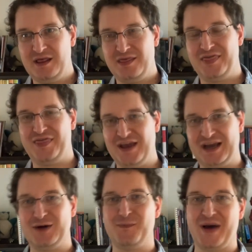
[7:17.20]

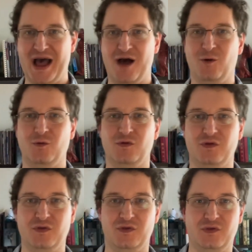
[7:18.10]
think about
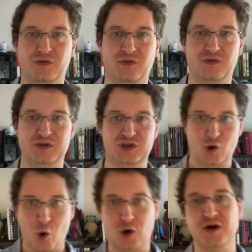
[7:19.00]

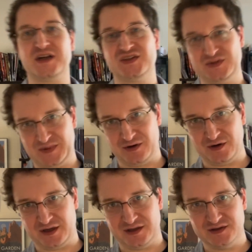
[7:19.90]
your
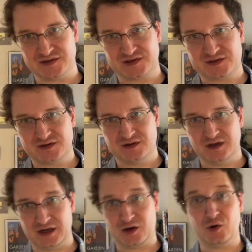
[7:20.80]
experience,
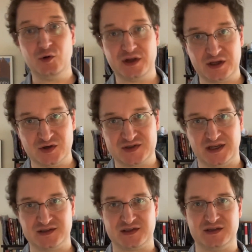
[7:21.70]
including your
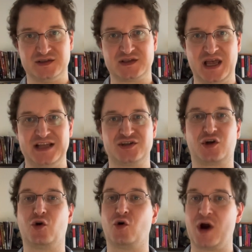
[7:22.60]
senses, as
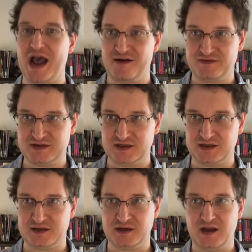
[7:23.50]

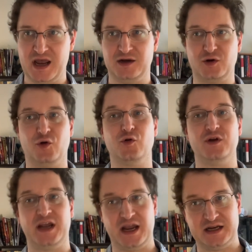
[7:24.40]
crafted and
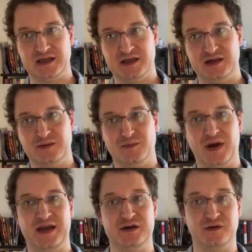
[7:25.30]
created
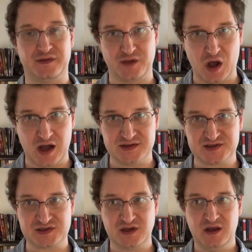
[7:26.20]
by your thoughts,